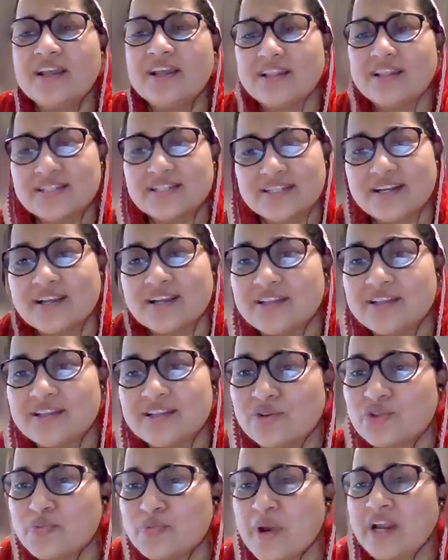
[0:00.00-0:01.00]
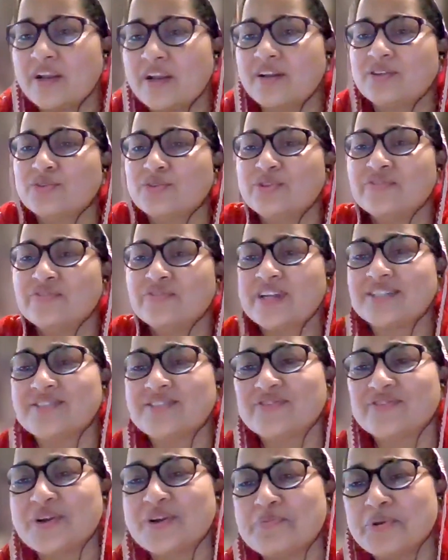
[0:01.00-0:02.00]
that's another huge barrier to
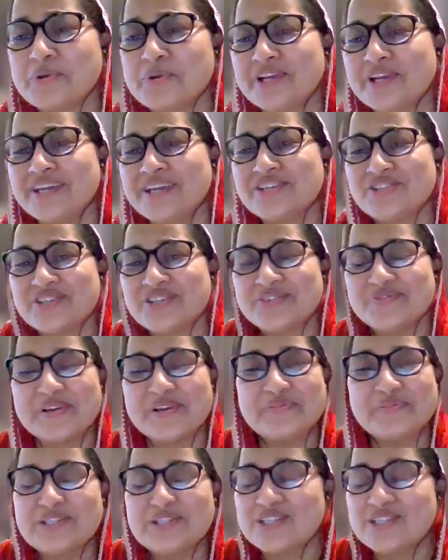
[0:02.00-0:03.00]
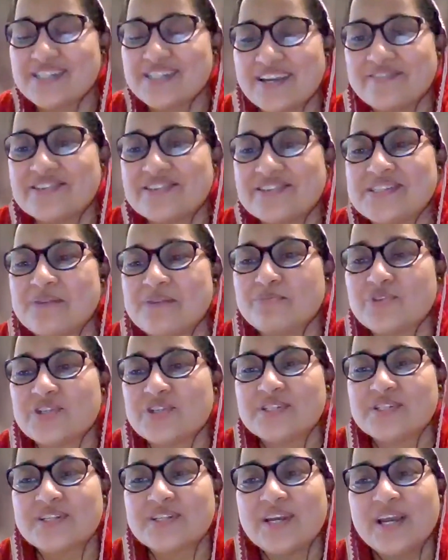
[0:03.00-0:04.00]
effective communication where we just have
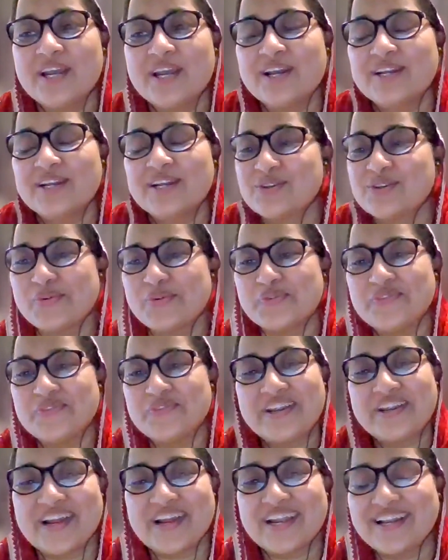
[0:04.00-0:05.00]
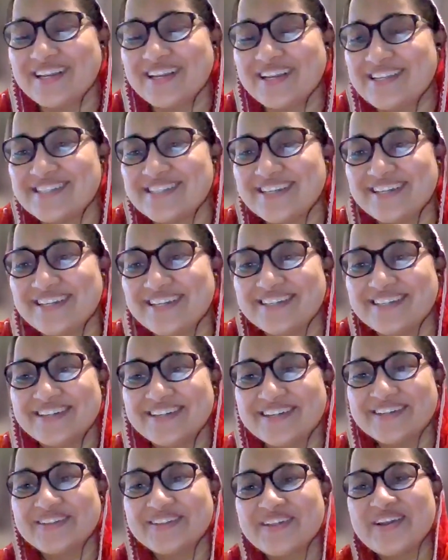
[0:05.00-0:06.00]
assumptions. So very rightly said.
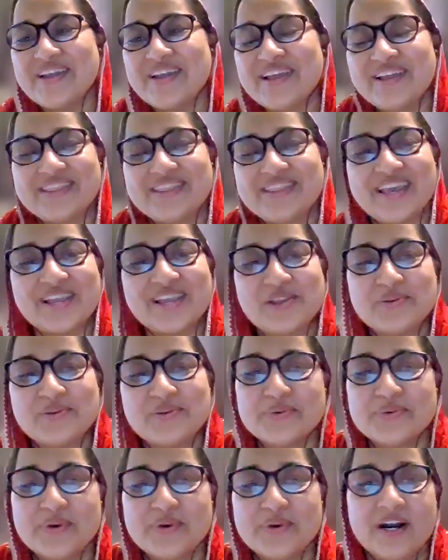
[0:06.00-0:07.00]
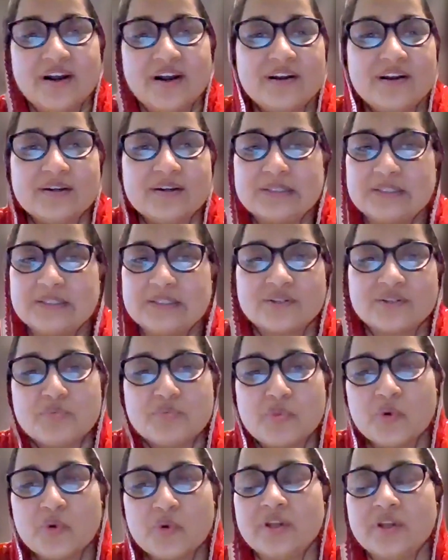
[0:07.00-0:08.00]
Thank you, Dr.
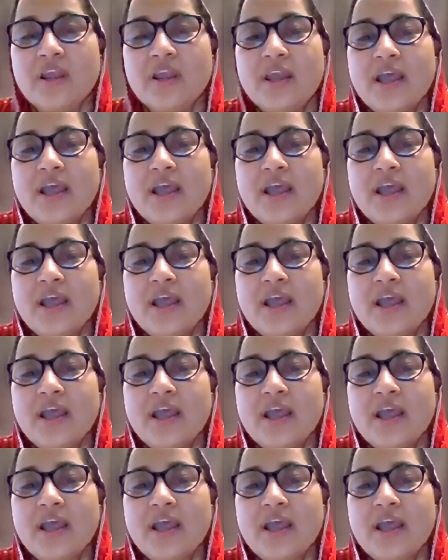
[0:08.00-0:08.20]
Mohan.